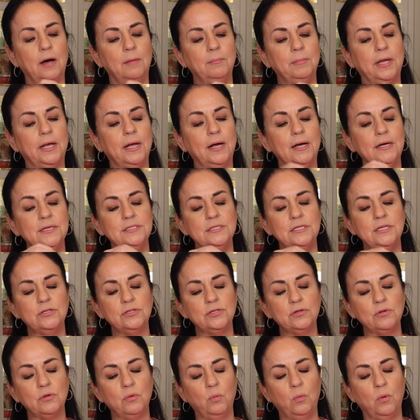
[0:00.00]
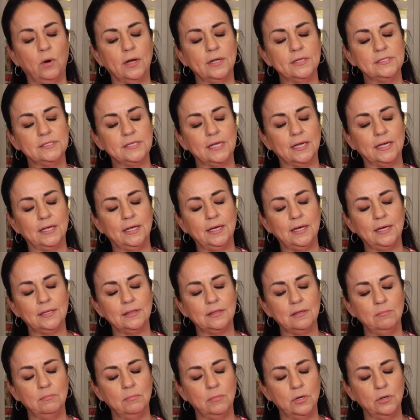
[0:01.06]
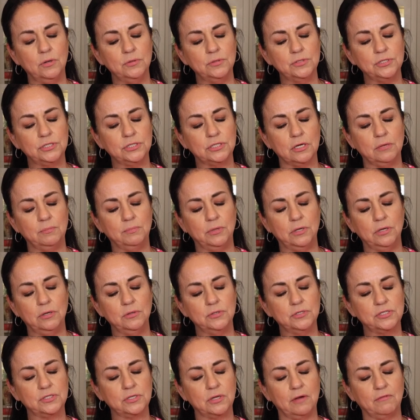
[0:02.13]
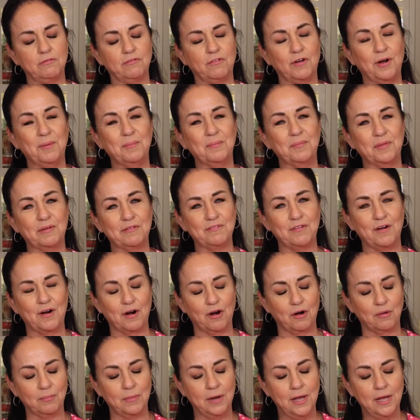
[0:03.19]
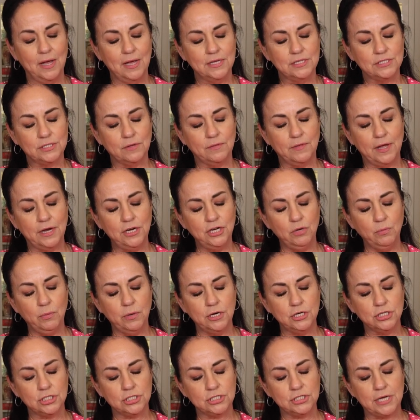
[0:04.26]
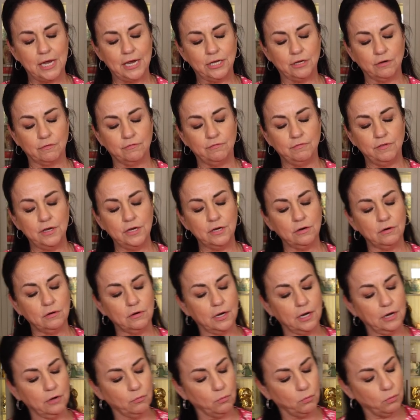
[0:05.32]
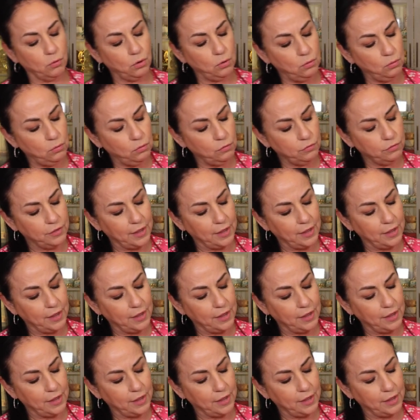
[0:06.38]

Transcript: because these are the ones that get the most abuse from the farm. So then you want to just take your finger and roll